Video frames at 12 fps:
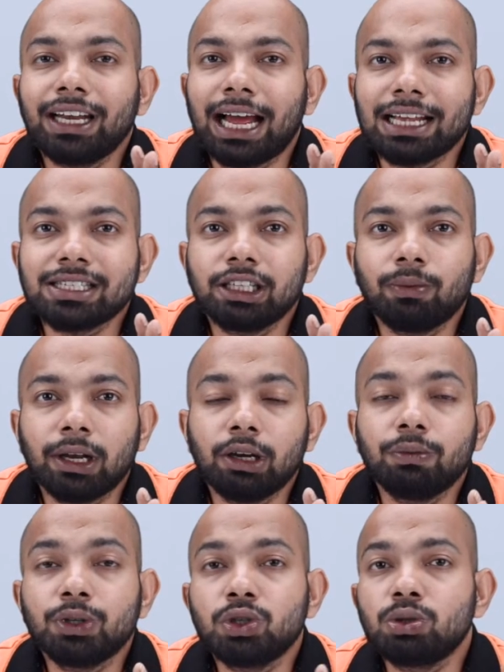an asset
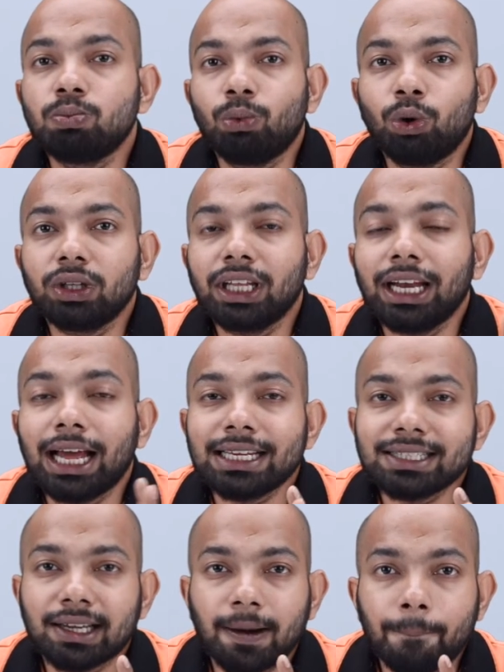value which is more than
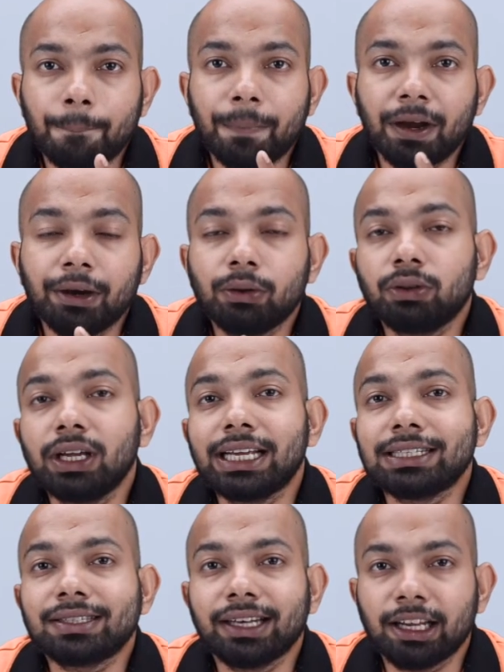as compared to the
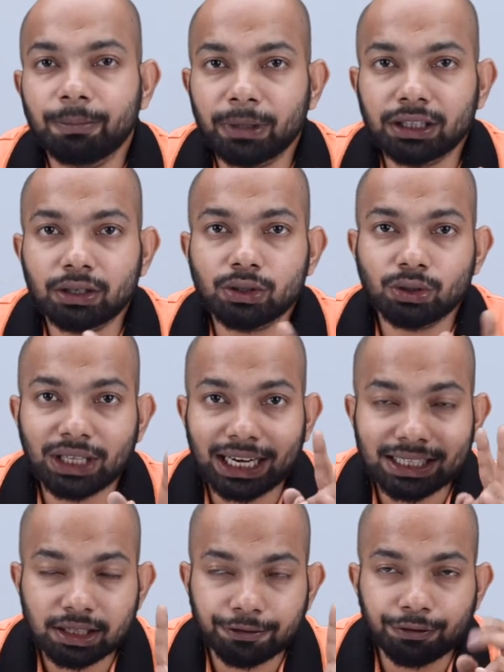SLM method. So
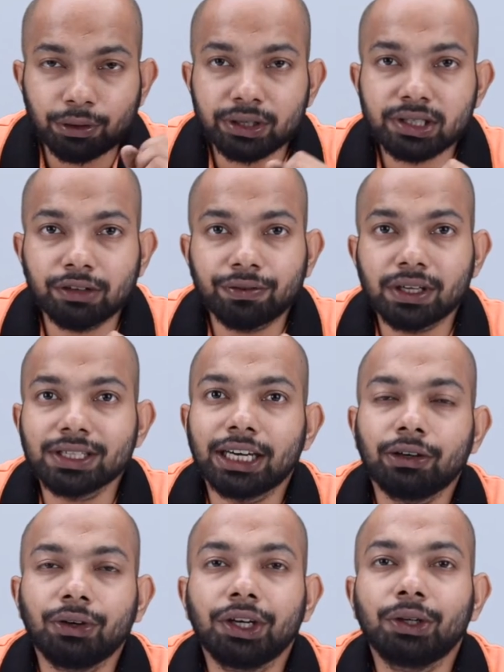that is the first difference
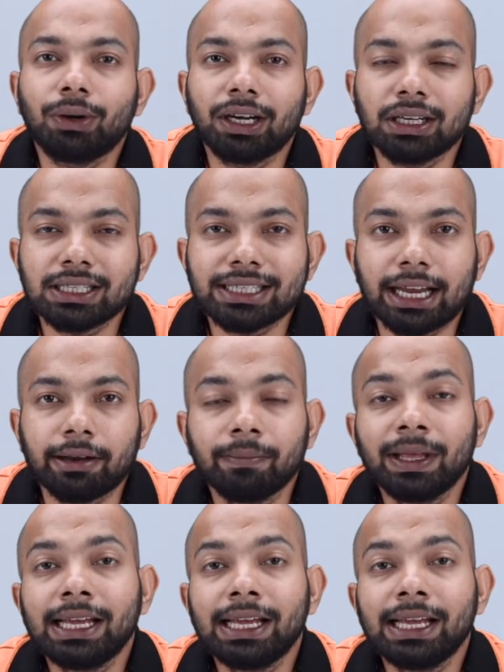that you need to understand.